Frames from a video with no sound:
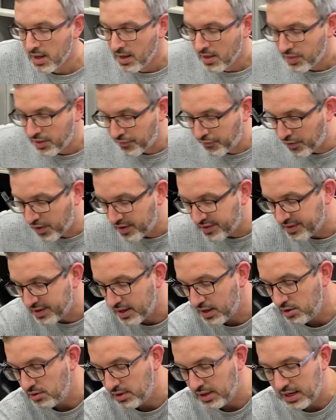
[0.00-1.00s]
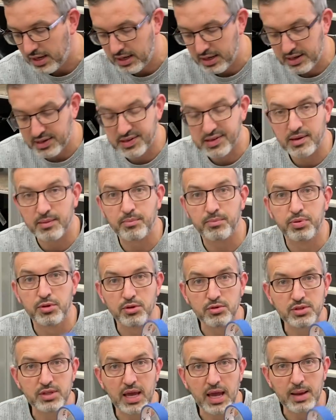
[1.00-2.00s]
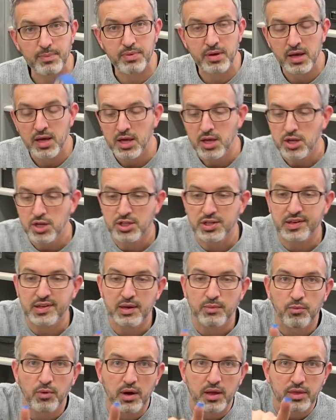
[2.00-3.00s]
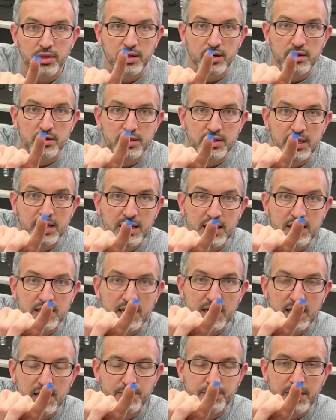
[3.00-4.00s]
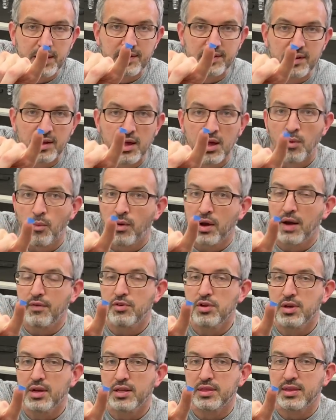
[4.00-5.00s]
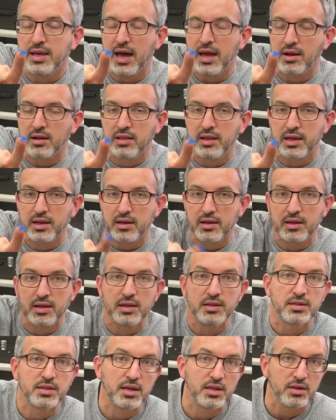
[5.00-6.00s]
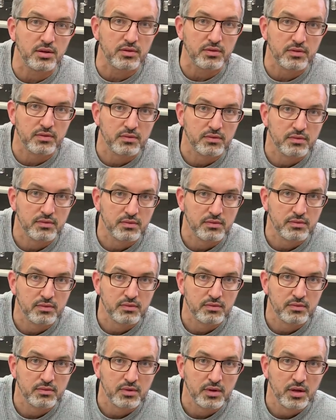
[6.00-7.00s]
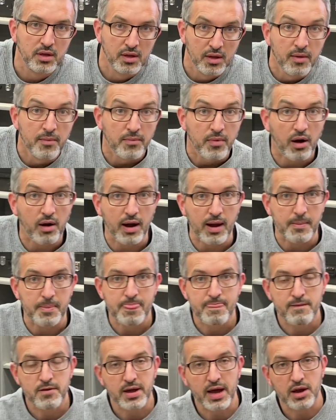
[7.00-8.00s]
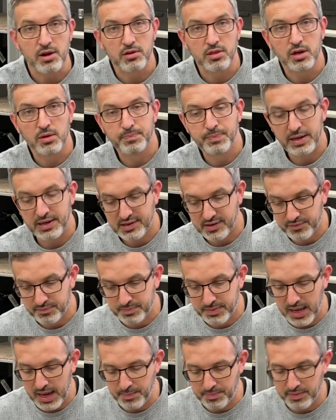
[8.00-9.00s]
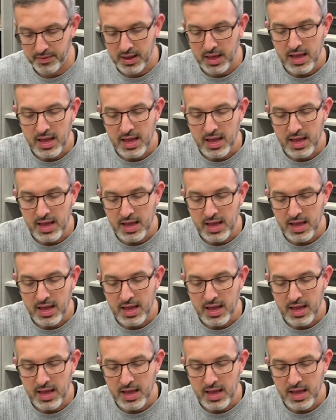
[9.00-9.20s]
The first thing you need is some blue tape. You just need one little teeny tiny piece. Whenever you get that, click continue. All right, you got your little piece of tape.